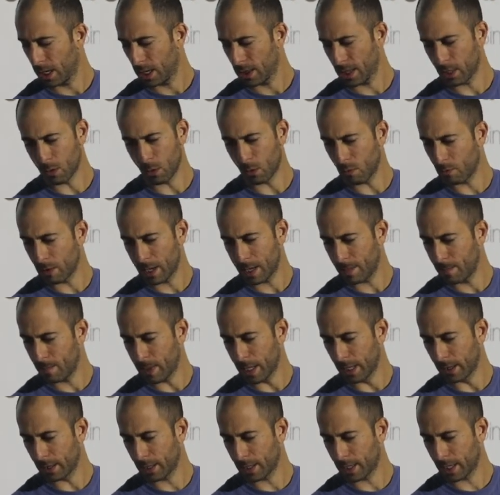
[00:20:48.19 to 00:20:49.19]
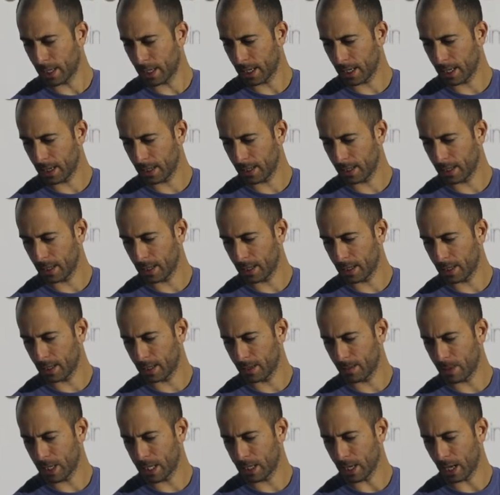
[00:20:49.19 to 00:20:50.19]
They're not really built to
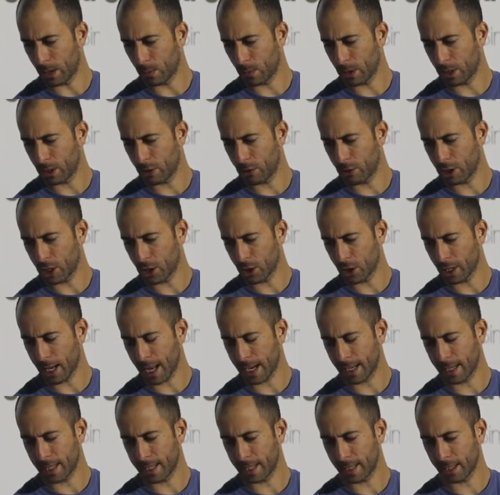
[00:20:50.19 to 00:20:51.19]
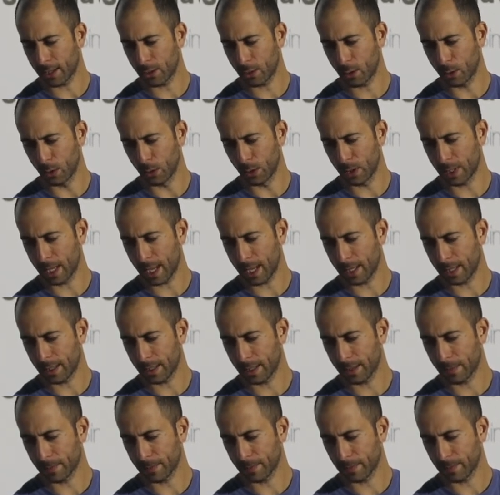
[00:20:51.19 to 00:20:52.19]
be done with the traditional analytics tool sets.